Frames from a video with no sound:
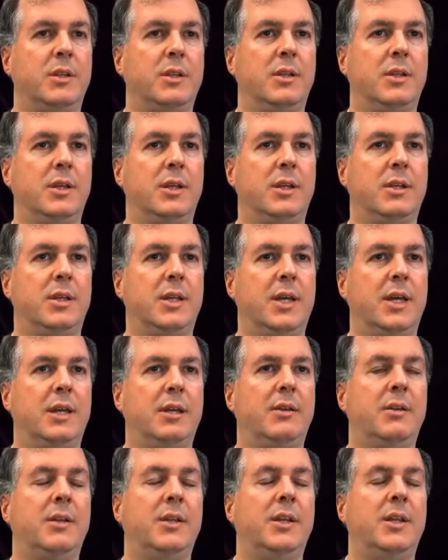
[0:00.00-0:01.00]
like that.
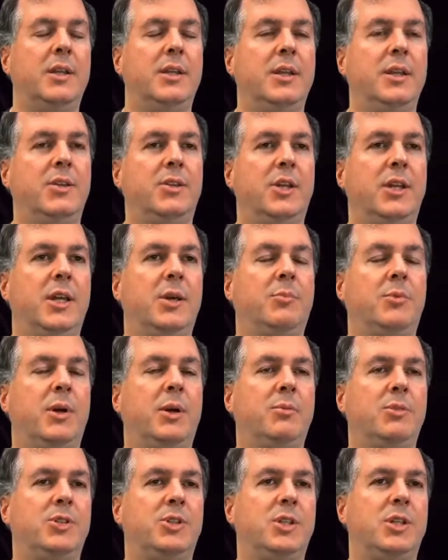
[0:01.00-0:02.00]
The other thing I
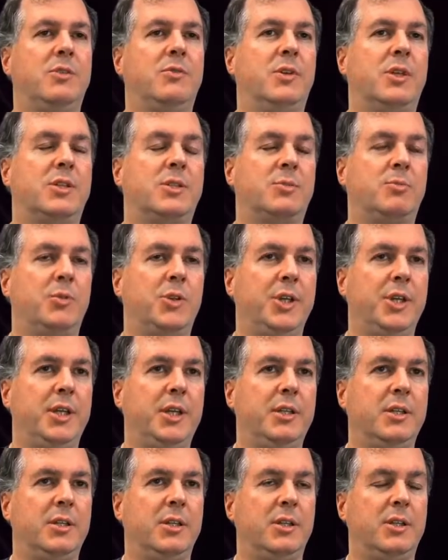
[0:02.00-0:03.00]
probably should have
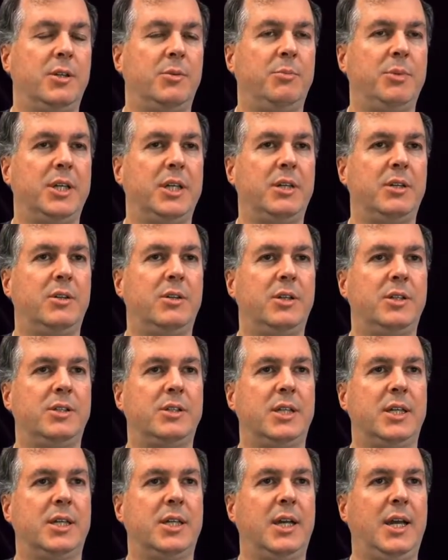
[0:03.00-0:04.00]
explained a little better is
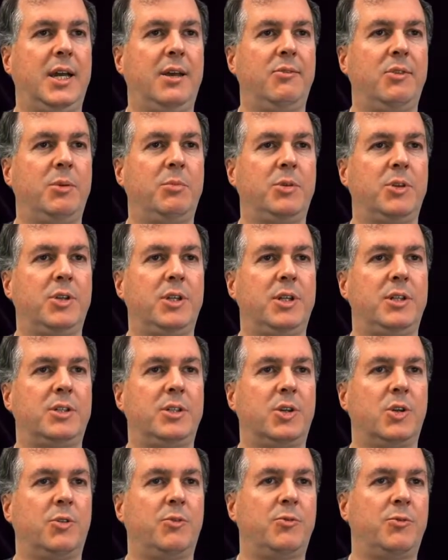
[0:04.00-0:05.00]
that I have the ability
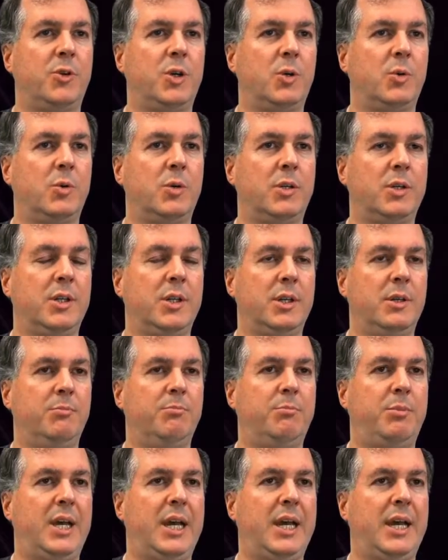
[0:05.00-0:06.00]
to go forward
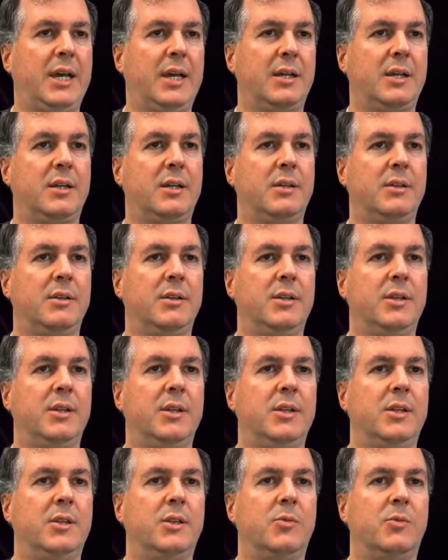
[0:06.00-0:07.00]
and back,
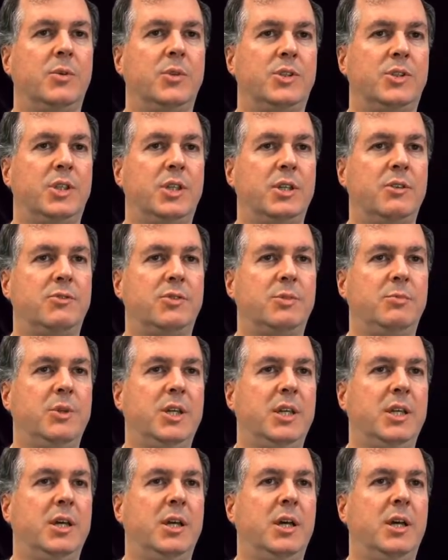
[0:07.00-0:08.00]
which gives
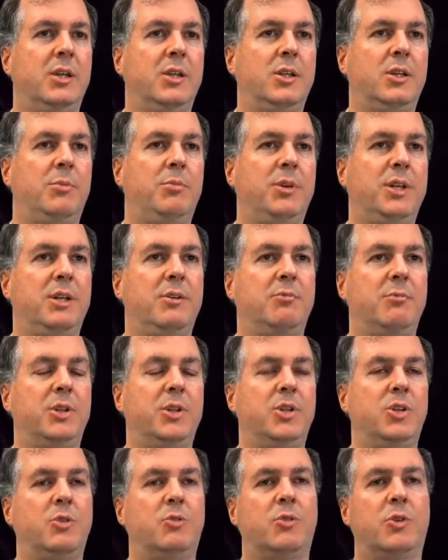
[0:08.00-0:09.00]
me a little bit of
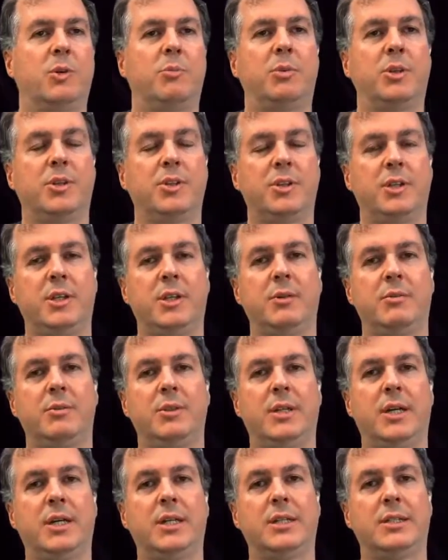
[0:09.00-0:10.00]
maneuverability,
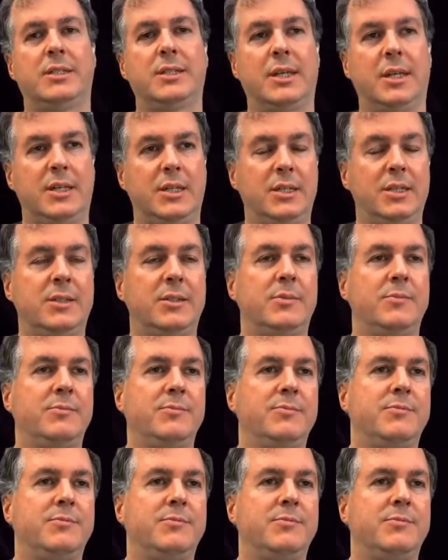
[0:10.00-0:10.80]
not a ton.